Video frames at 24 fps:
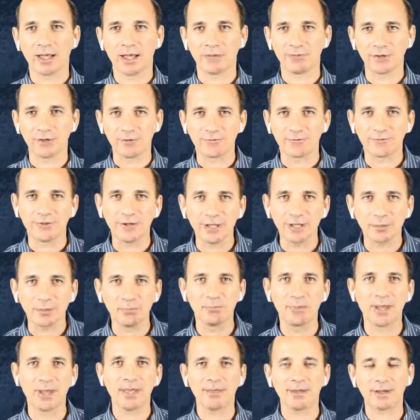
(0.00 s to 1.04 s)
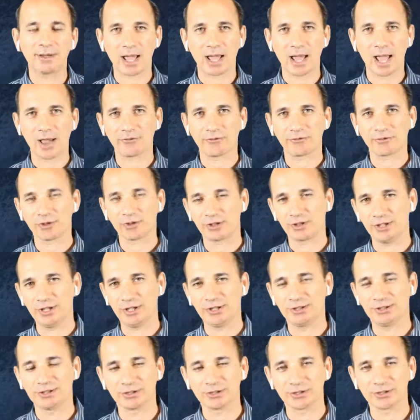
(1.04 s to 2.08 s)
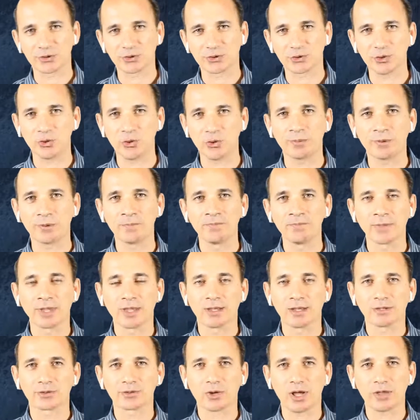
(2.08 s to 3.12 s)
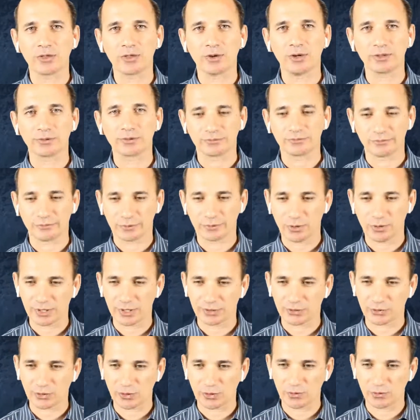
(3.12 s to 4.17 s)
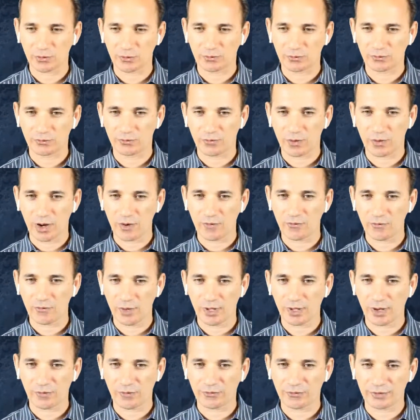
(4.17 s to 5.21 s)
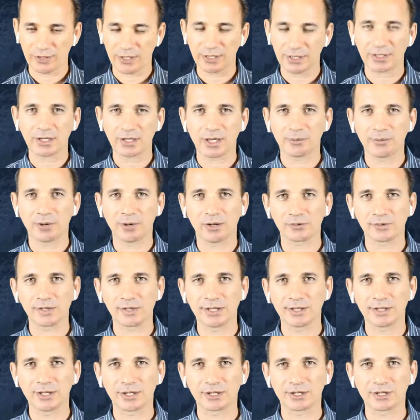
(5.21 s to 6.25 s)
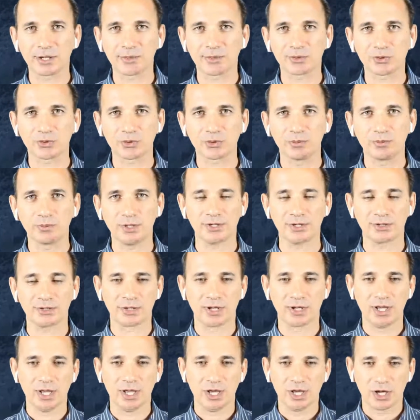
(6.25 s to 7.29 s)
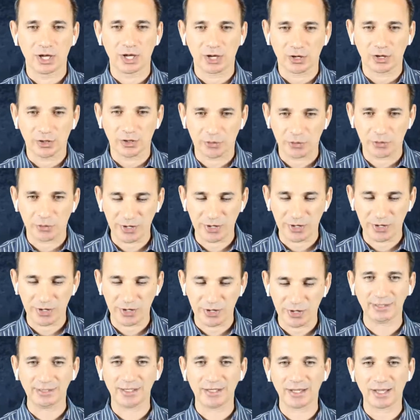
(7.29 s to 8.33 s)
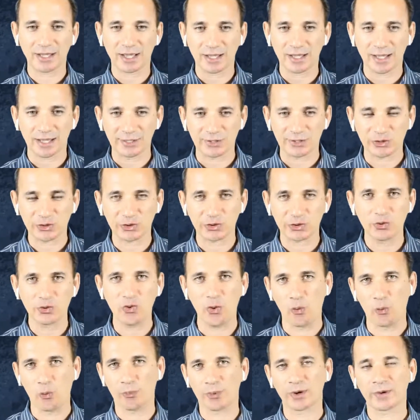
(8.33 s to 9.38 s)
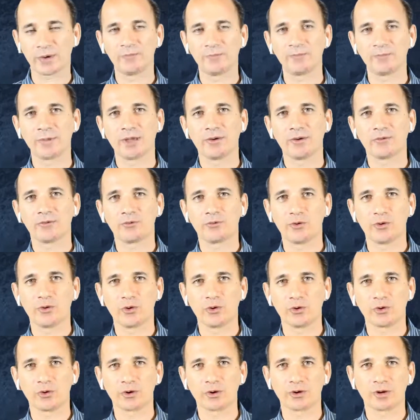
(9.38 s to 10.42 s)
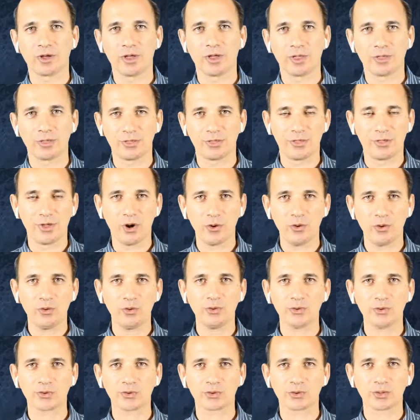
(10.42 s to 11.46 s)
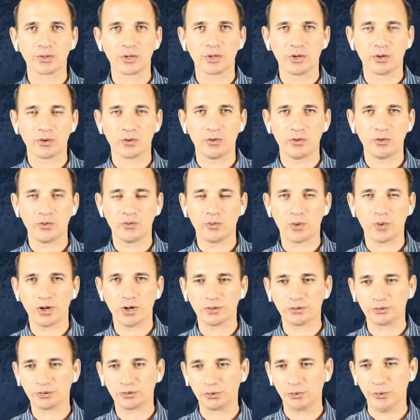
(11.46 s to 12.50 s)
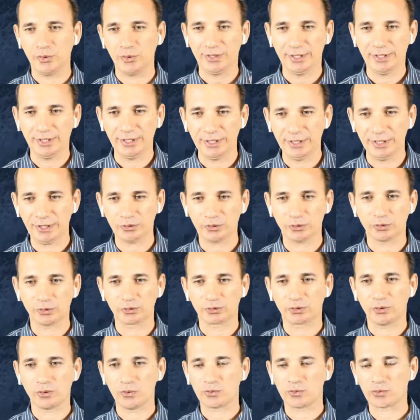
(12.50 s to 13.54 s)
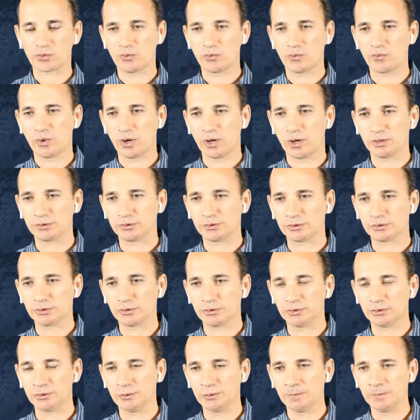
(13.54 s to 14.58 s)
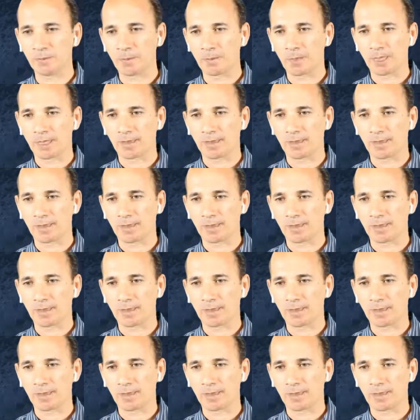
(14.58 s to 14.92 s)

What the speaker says: and we feel better after eating the soup. So I thought, okay, so one way of thinking about leadership soup is creating a soup for those who want to lead, or those who want to